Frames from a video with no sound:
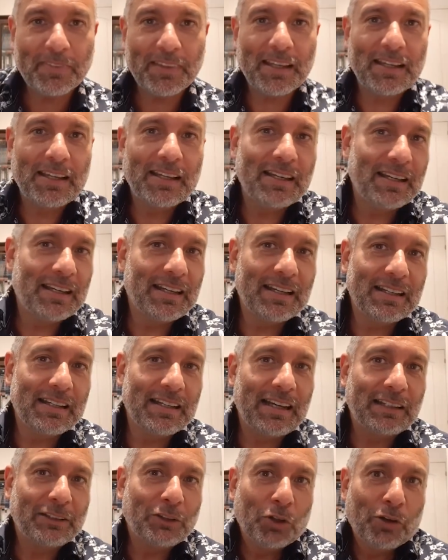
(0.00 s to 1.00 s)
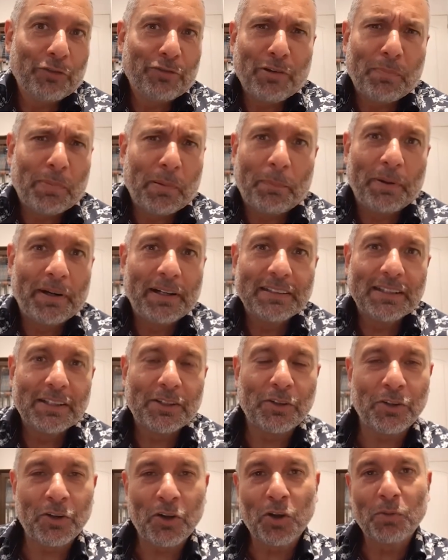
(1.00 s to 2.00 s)
I don't know if he prepared it
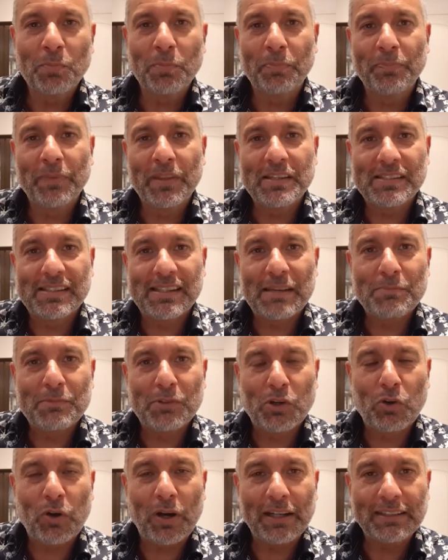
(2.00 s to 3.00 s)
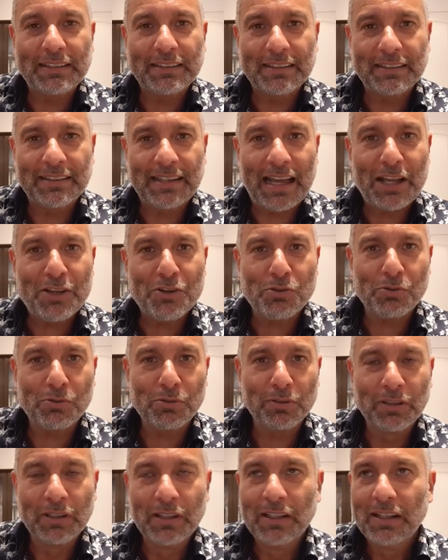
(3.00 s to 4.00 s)
or not. It seemed quite
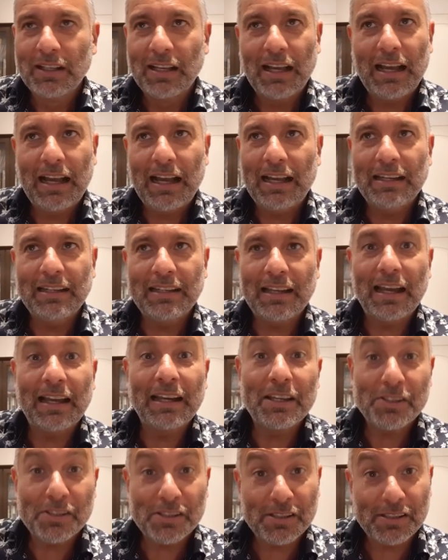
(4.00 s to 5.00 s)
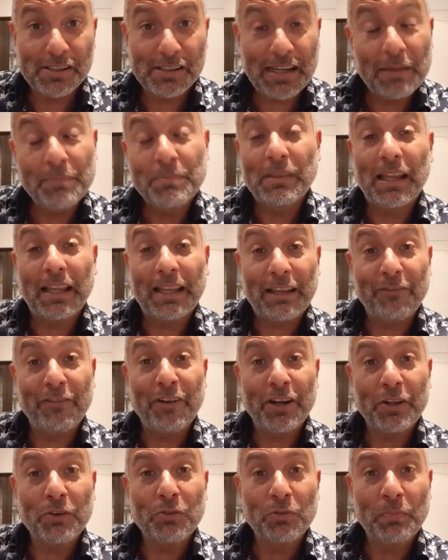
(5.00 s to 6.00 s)
natural. And it seemed like a
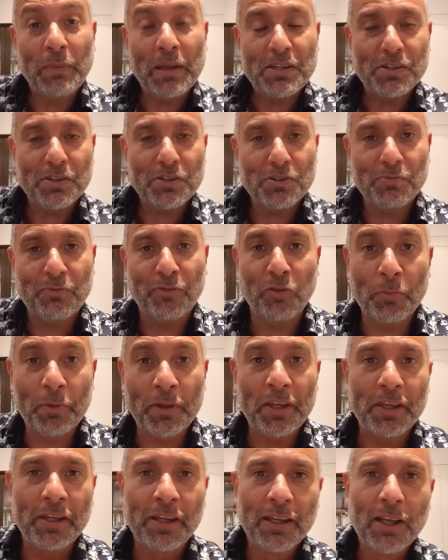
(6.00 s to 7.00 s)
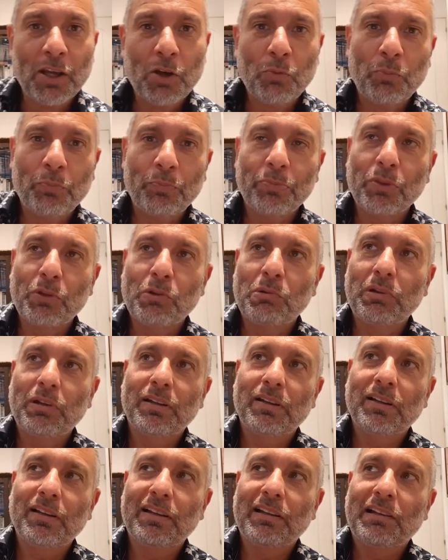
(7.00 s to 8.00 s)
very good message. For me,
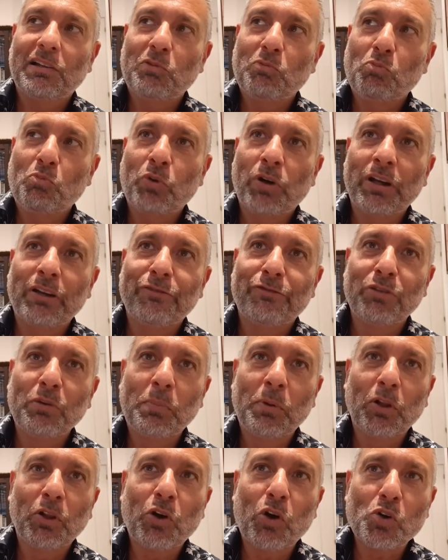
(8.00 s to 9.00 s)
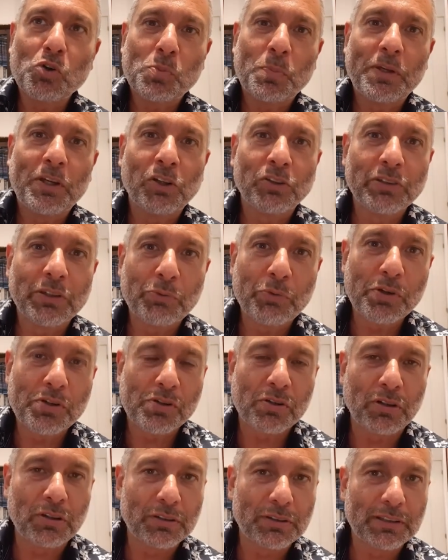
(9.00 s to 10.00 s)
when football goes beyond the
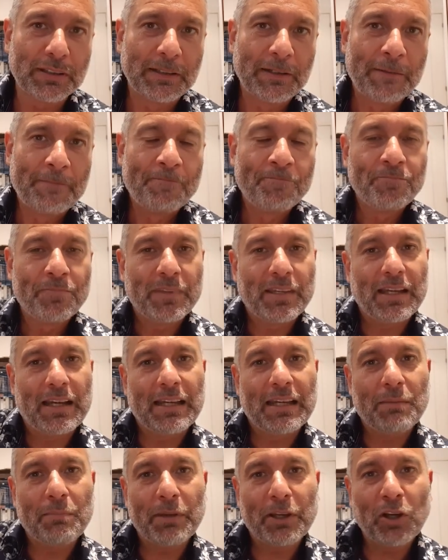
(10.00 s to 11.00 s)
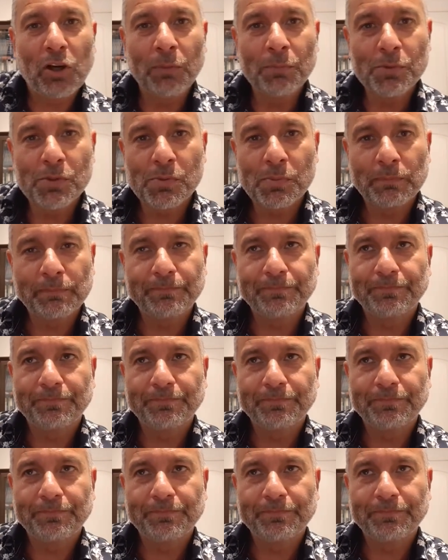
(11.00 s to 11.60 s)
result and it becomes,